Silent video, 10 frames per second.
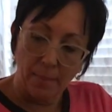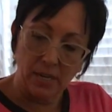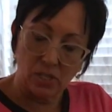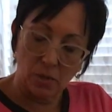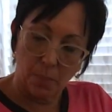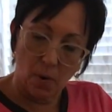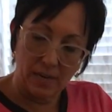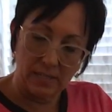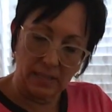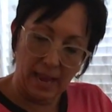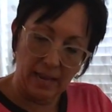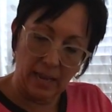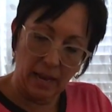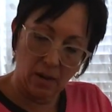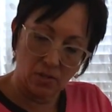going to support his leg
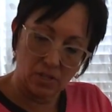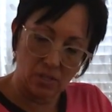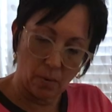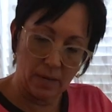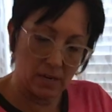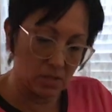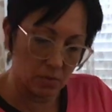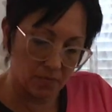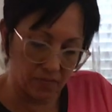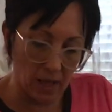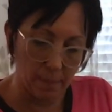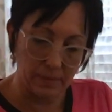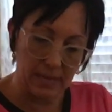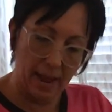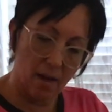here just so he doesn't
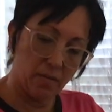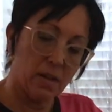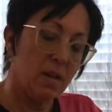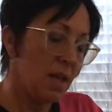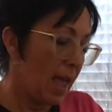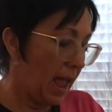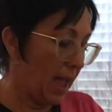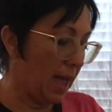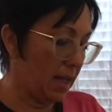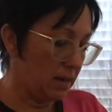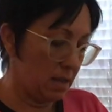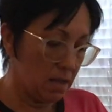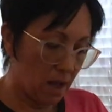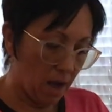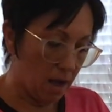flop down, and
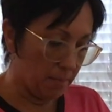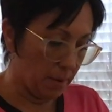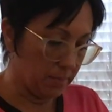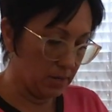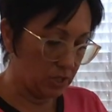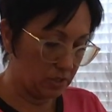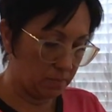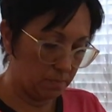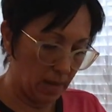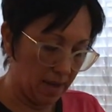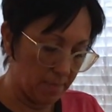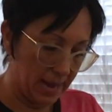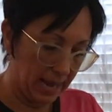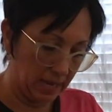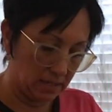I'm going to just have my
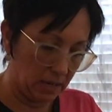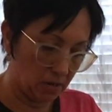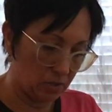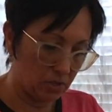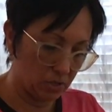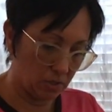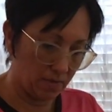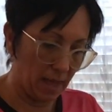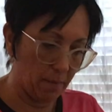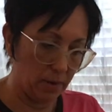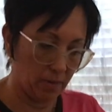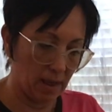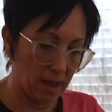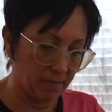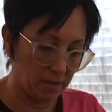hand here just so that we don't
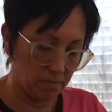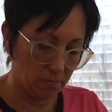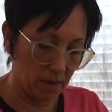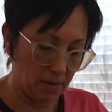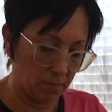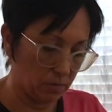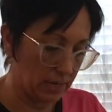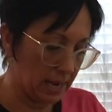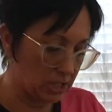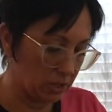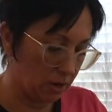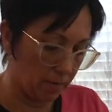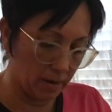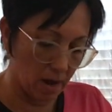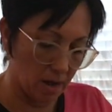have any rotation
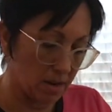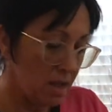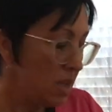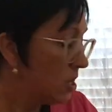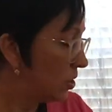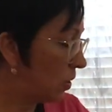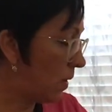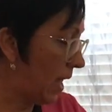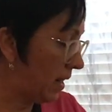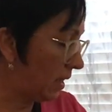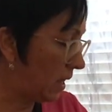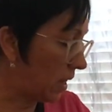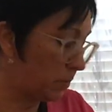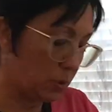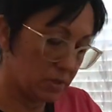going on. So go ahead and kick
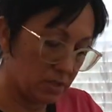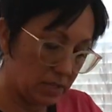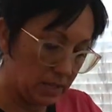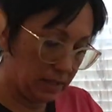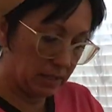up towards the ceiling